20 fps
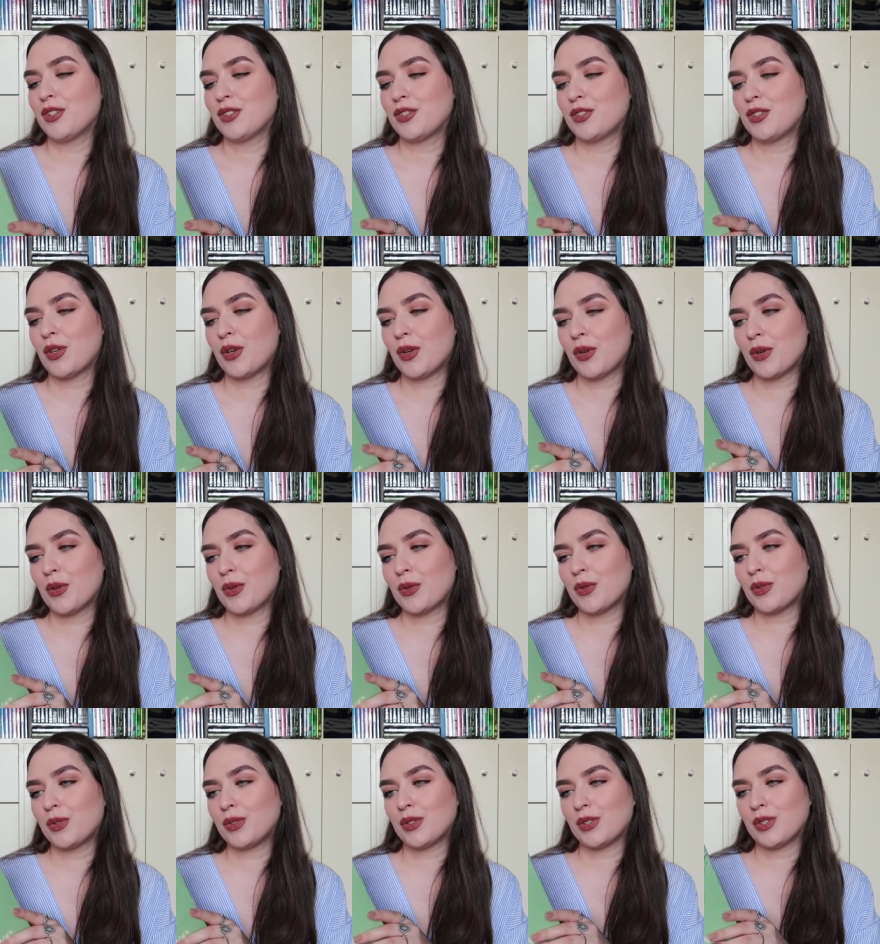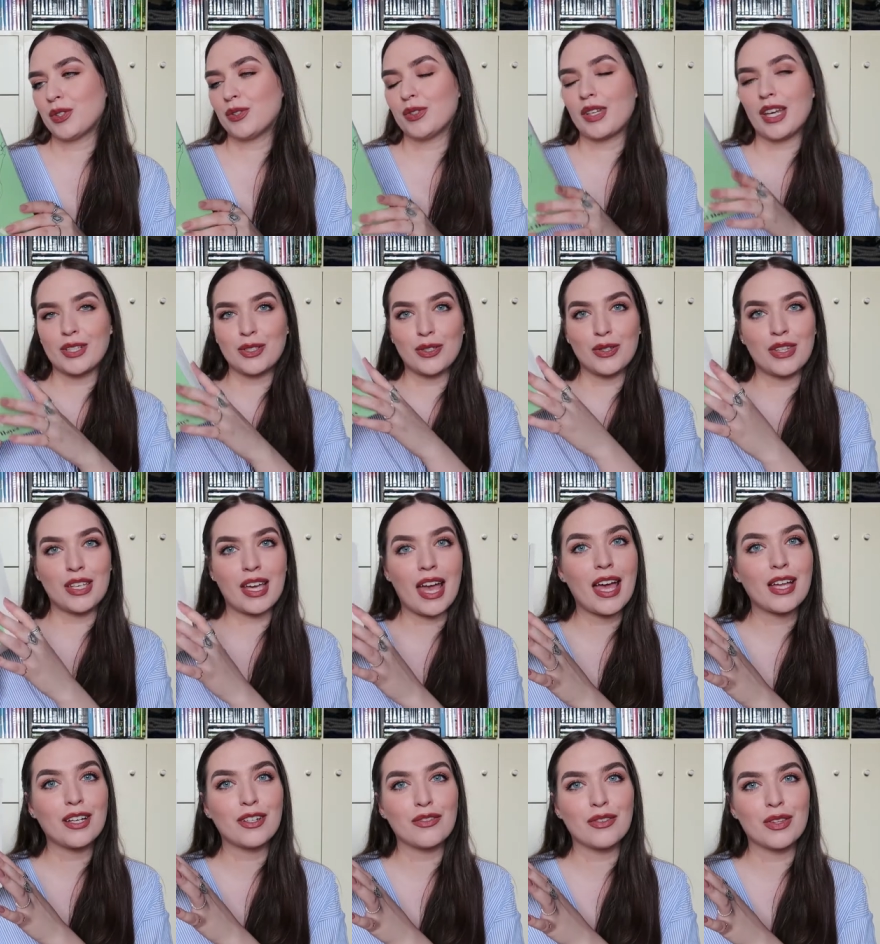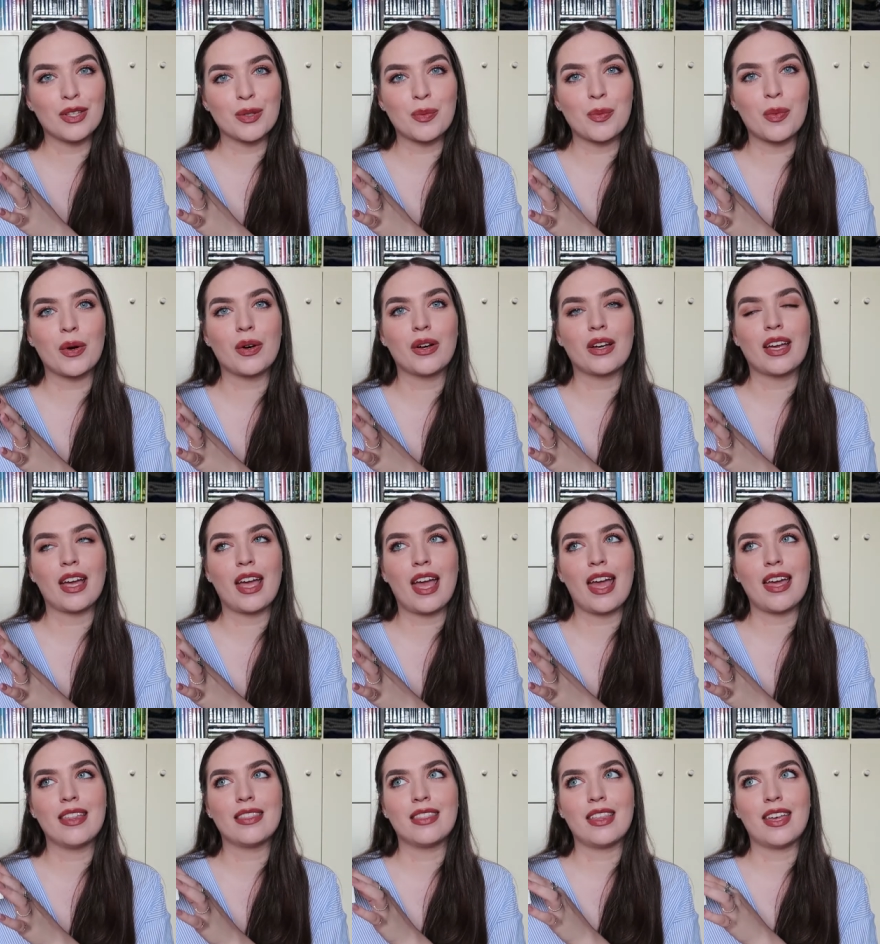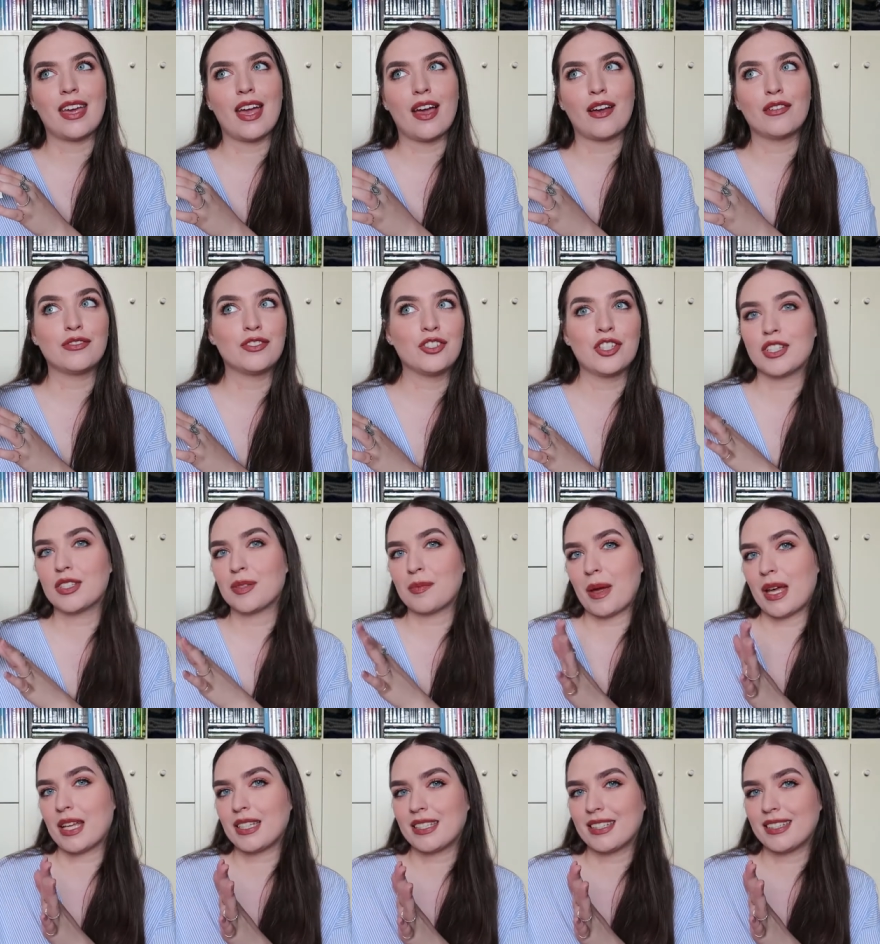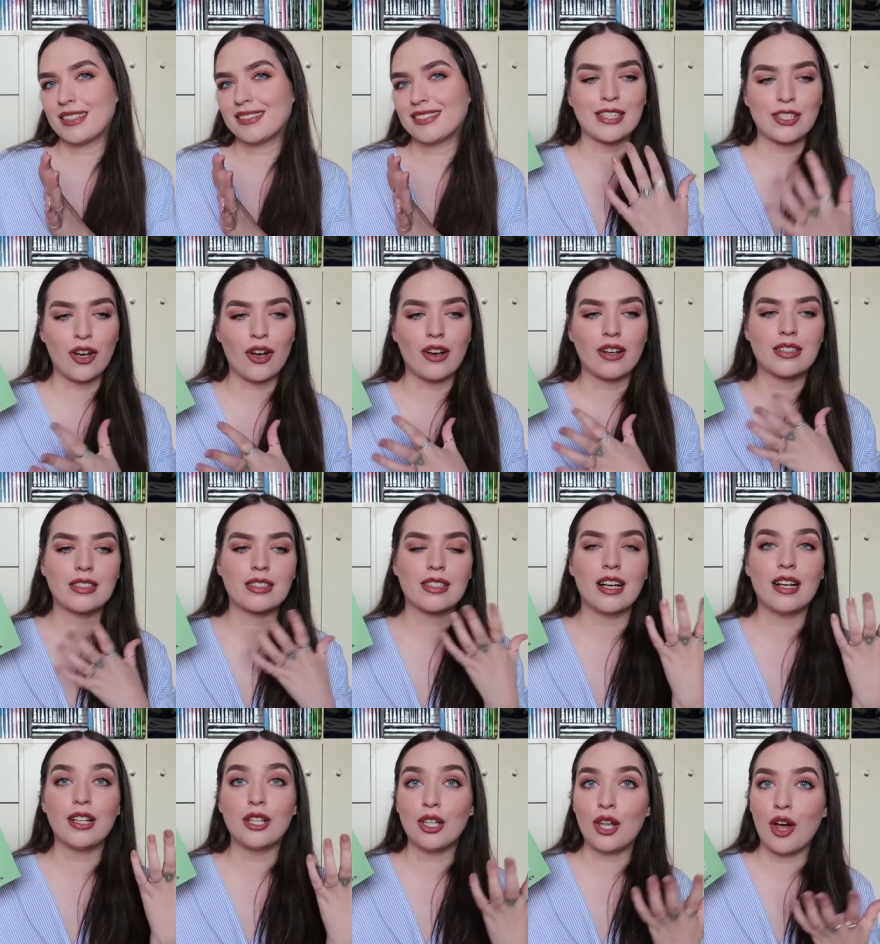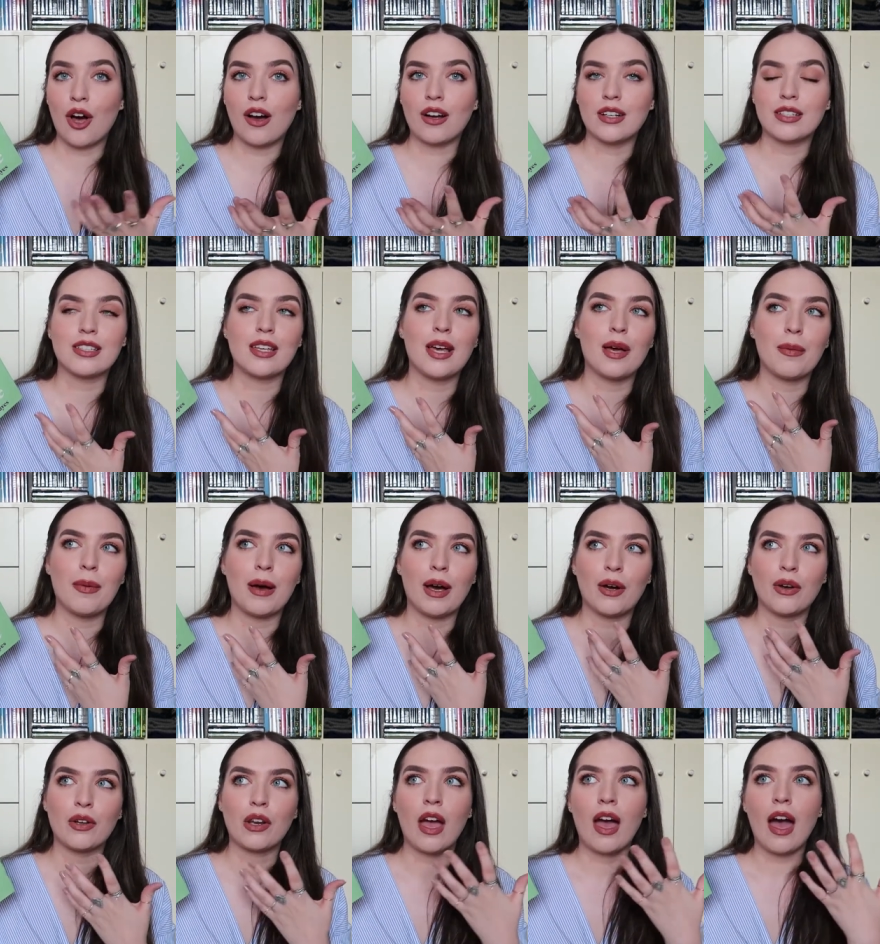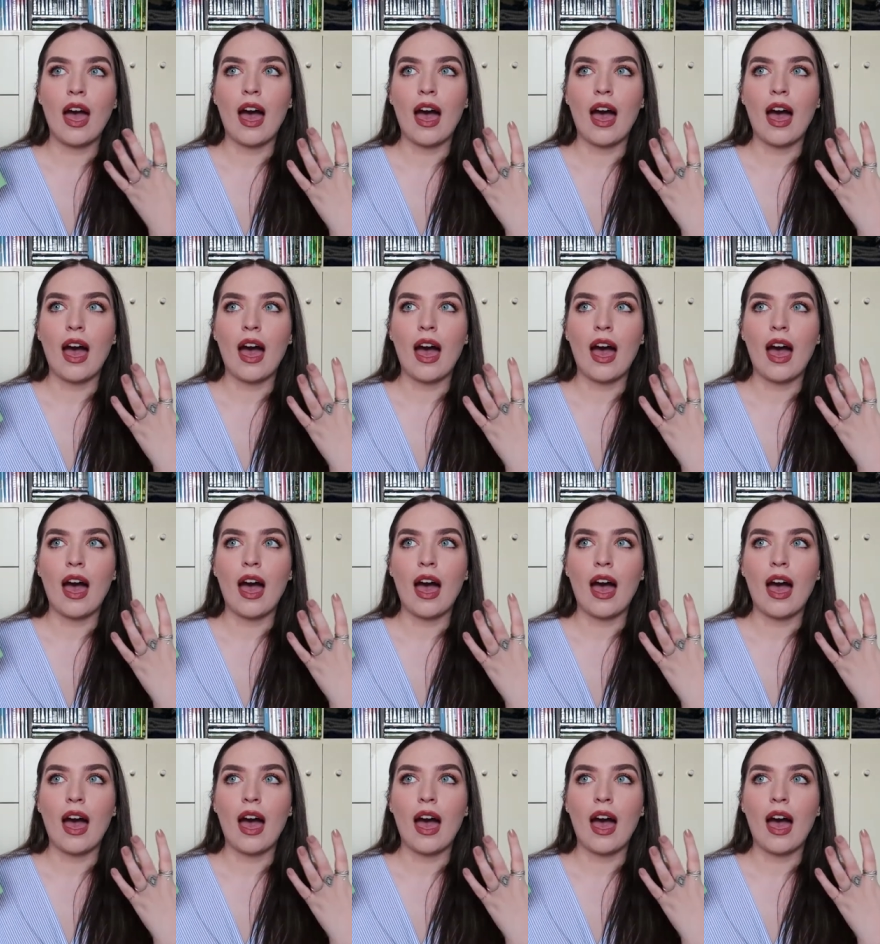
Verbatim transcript: So you get to the end of this book and they have just met. It talks a lot about